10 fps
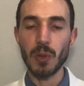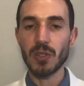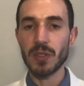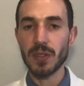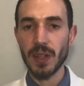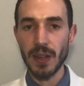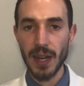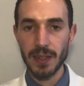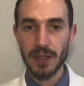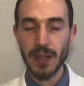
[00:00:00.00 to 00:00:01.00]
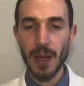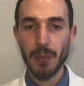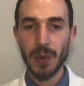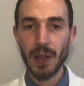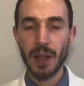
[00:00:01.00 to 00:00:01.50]
which is the next step.
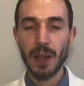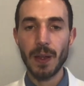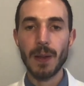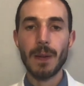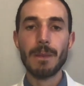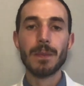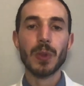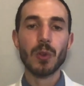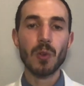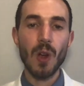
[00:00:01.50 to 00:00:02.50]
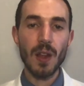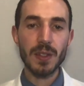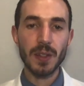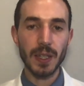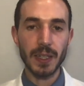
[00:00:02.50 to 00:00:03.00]

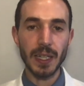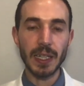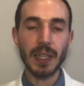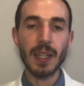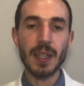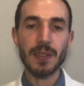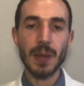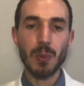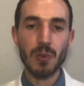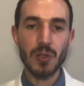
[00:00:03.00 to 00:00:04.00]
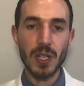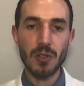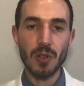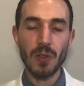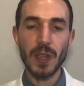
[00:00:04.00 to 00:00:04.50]
Cross-linking is a
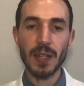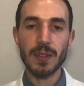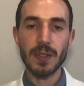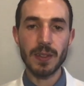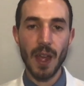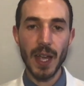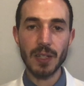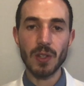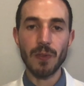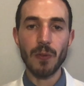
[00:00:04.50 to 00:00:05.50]
procedure that's designed to